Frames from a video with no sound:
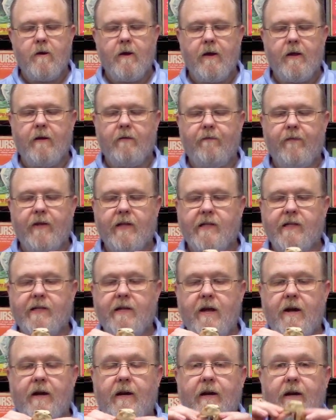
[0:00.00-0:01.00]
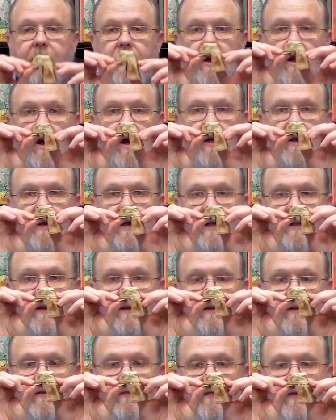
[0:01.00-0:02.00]
and it fits snugly on, and
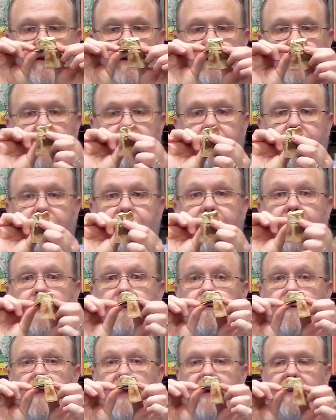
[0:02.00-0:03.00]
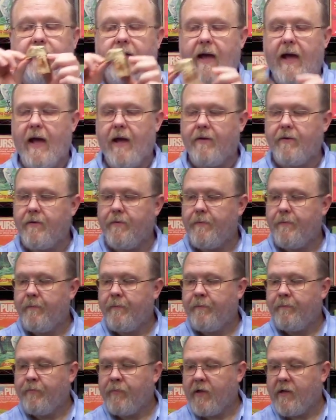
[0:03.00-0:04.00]
then you fit it on your figure like that.
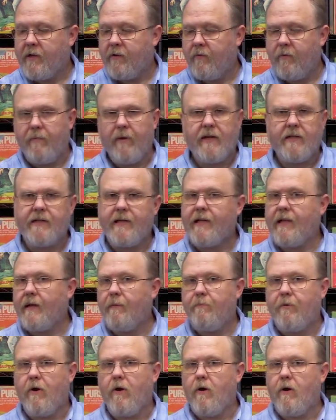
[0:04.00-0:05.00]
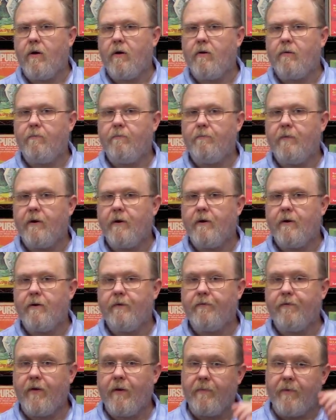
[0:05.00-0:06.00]
So we basically borrowed
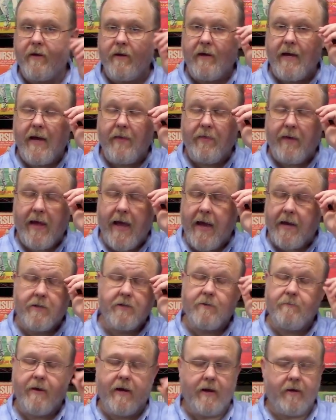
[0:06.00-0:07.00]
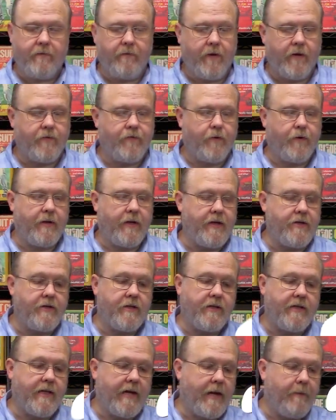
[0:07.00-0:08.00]
from the Action Man French Foreign
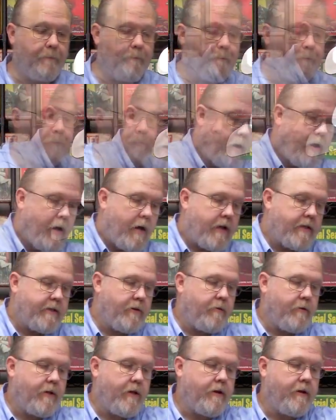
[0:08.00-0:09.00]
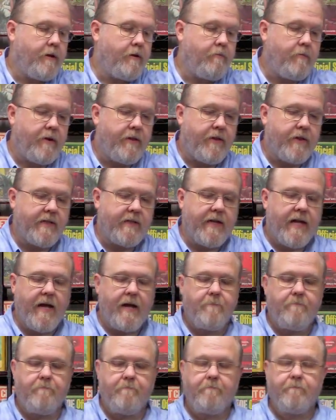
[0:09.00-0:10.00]
Legion set. Also included with the
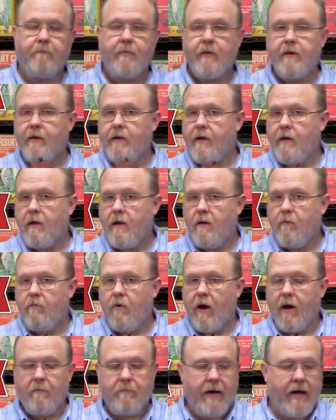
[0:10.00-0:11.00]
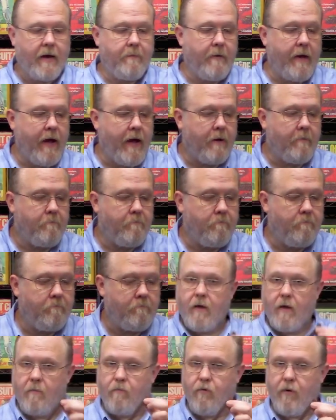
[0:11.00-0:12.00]
set, brown backpack,
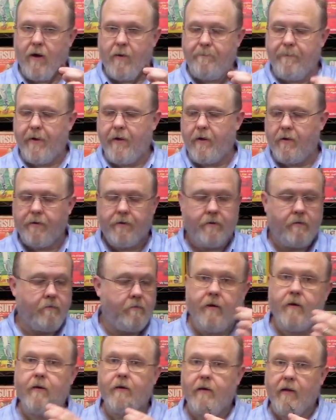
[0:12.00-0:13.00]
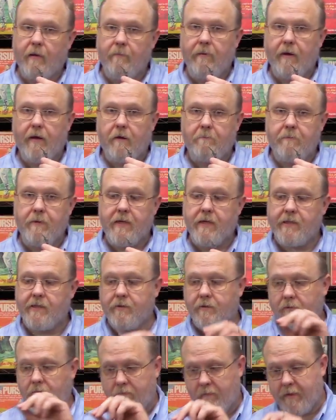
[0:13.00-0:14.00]
brown belt, lapel
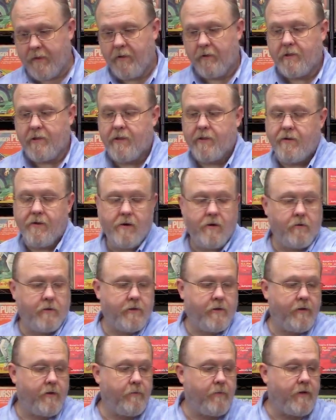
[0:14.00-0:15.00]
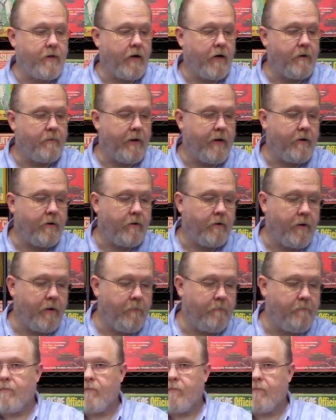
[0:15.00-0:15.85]
pistol, which goes into the holster that we talked about earlier,